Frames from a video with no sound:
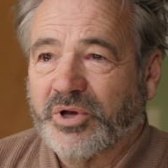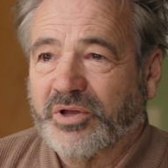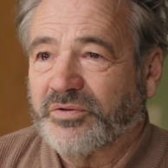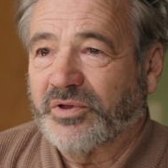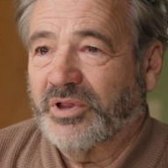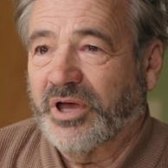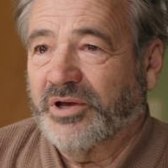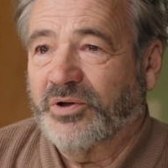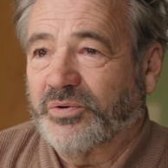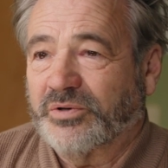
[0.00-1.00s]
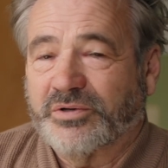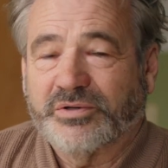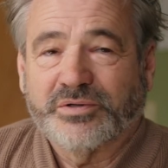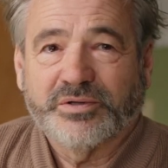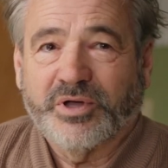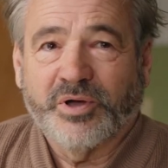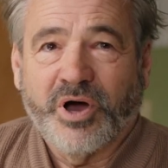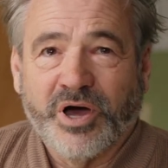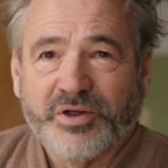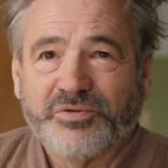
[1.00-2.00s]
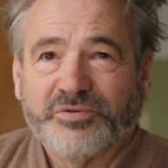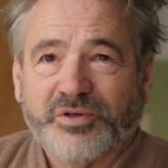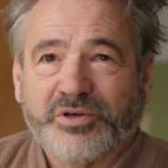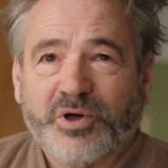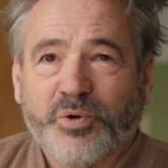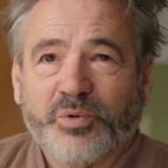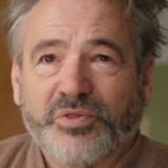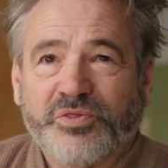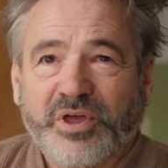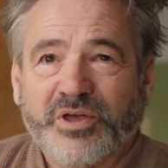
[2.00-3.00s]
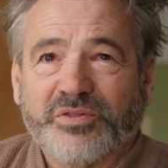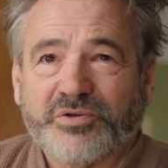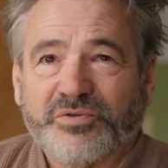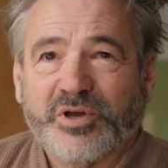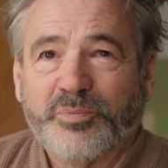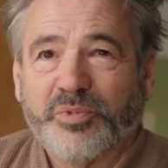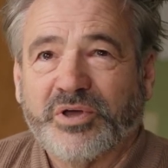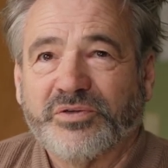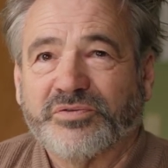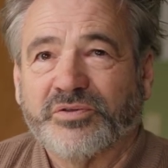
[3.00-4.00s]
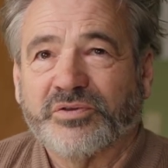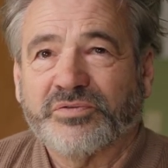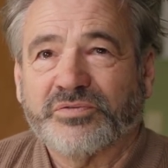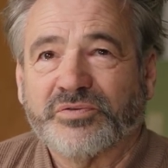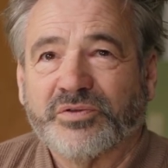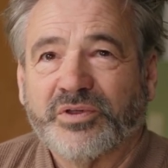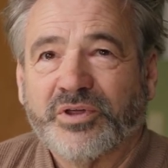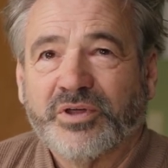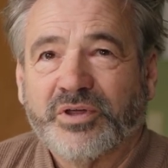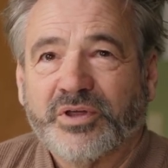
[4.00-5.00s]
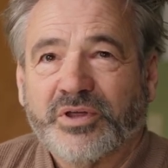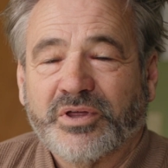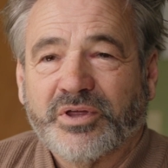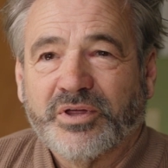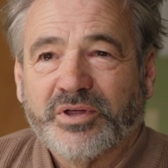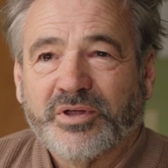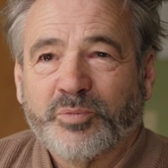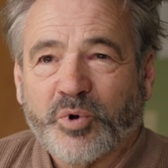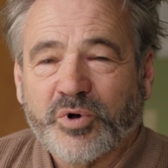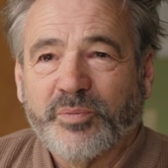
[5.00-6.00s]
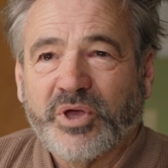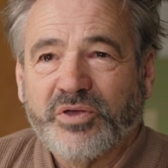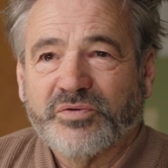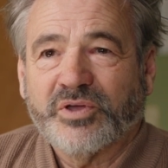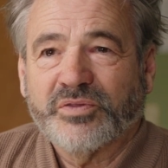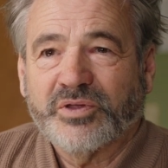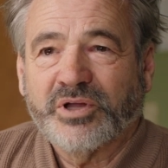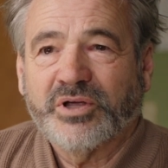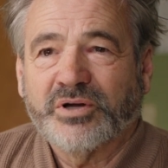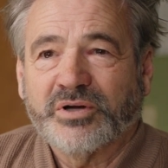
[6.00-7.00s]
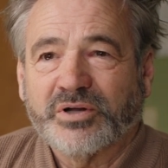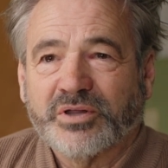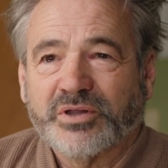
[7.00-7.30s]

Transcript: Peninsula. I don't, I honestly don't think there's any place that's more amazing than here.